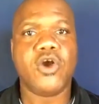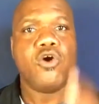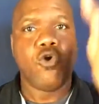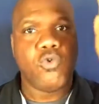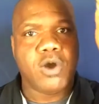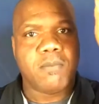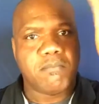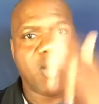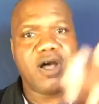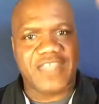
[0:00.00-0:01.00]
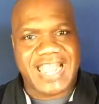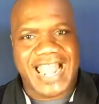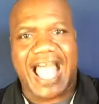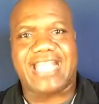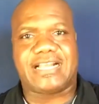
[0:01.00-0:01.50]
who will more than
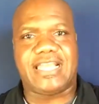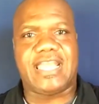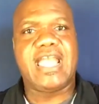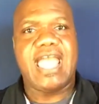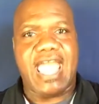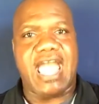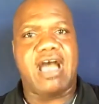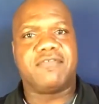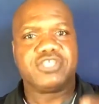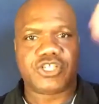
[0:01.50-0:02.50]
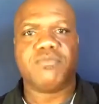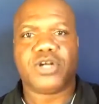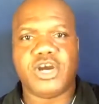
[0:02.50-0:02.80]
likely have some